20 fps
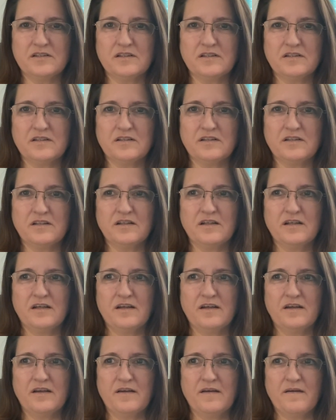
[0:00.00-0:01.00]

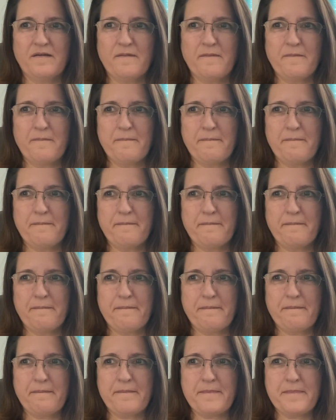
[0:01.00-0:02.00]

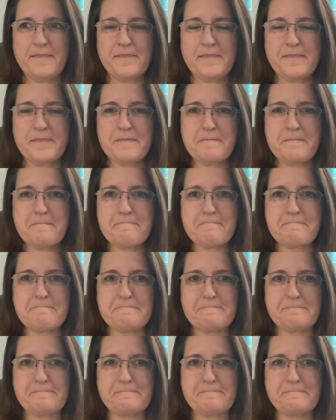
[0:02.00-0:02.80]
(silence)